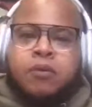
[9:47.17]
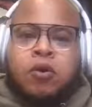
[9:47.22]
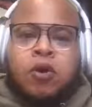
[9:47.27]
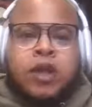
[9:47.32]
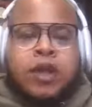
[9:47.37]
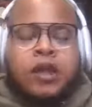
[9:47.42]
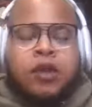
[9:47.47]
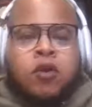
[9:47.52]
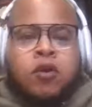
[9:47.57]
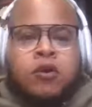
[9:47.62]
Are
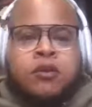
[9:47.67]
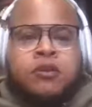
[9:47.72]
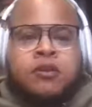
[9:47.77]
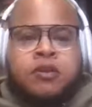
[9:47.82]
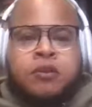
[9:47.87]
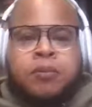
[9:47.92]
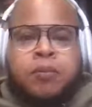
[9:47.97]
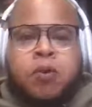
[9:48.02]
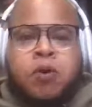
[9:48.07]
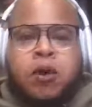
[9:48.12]
they loyal
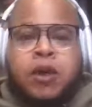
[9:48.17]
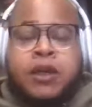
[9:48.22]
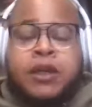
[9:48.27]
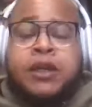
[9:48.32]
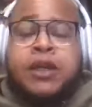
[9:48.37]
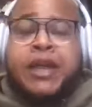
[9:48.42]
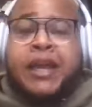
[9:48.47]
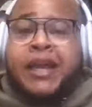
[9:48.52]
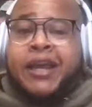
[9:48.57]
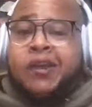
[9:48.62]
to the
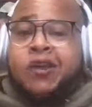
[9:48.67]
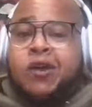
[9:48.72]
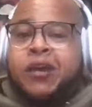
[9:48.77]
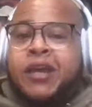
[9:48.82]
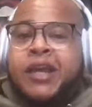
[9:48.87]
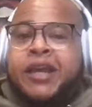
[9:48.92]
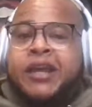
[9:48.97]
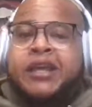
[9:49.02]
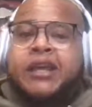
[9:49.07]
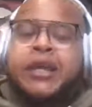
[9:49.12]
party? And are
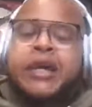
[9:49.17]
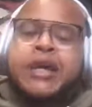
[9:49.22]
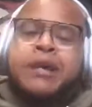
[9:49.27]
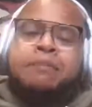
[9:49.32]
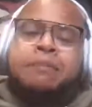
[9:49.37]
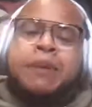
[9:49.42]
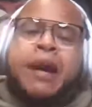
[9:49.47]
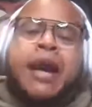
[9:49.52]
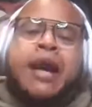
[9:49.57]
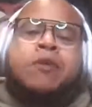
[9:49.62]
they
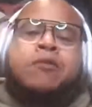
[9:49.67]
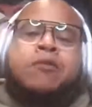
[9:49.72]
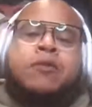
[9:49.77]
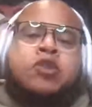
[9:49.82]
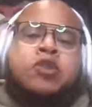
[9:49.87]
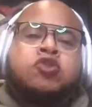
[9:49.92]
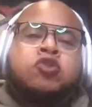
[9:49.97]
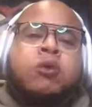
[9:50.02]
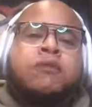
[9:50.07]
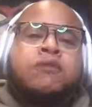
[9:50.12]

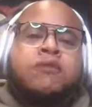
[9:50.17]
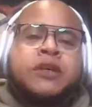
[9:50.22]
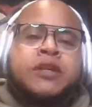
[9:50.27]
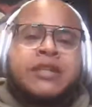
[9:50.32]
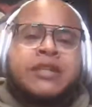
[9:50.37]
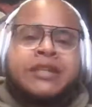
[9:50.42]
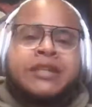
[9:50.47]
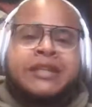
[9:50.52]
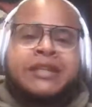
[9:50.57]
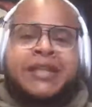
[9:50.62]
admiring Trump for
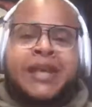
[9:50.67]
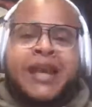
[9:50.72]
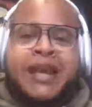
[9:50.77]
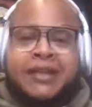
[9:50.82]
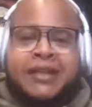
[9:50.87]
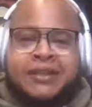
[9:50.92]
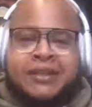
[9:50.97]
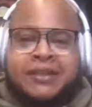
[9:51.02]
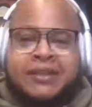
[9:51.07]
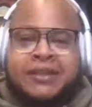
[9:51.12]
his
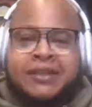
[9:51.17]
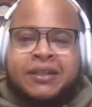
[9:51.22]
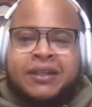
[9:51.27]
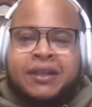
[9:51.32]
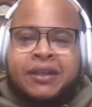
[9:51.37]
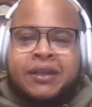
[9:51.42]
status?